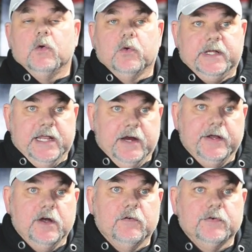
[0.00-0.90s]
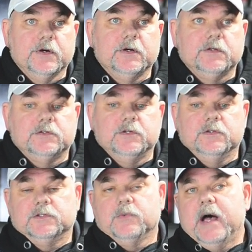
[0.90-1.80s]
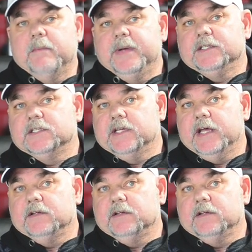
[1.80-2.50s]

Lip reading: or carryover to the squat, bench, and